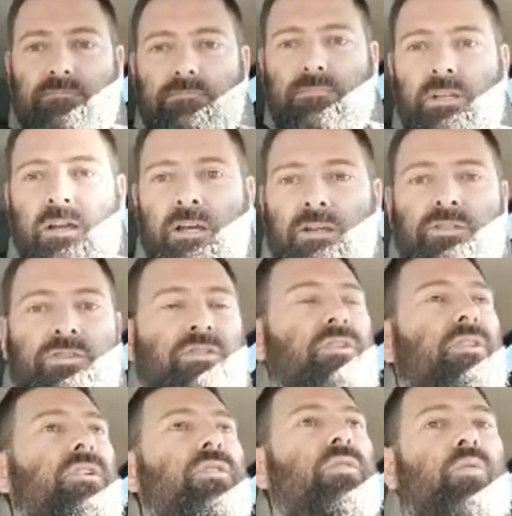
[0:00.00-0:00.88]
Are you sure
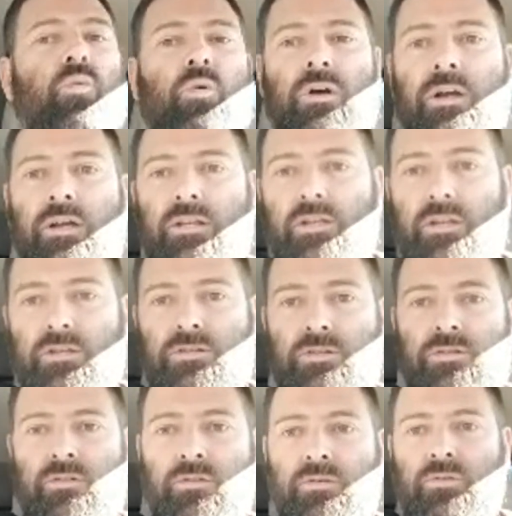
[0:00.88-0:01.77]
you want
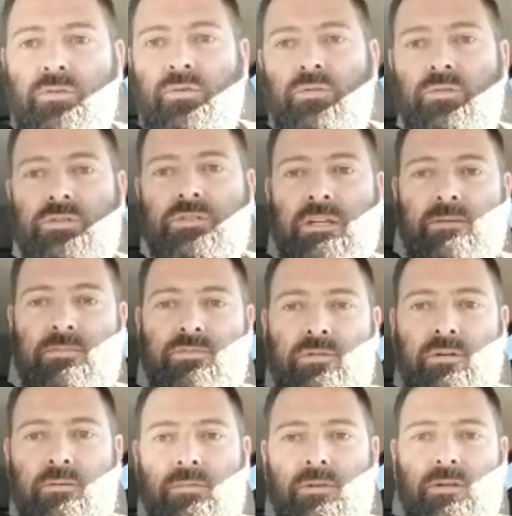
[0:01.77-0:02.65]
to stop
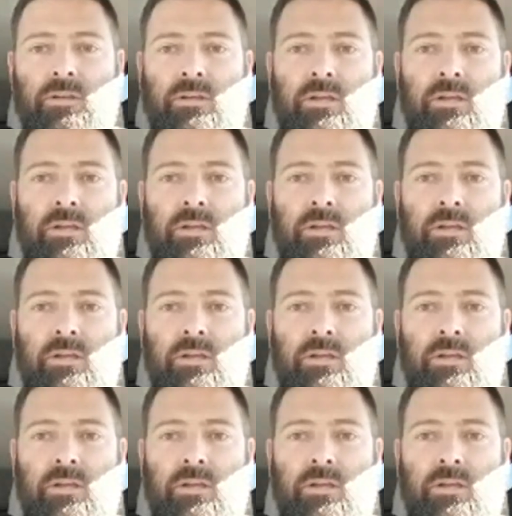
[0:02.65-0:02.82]
streaming?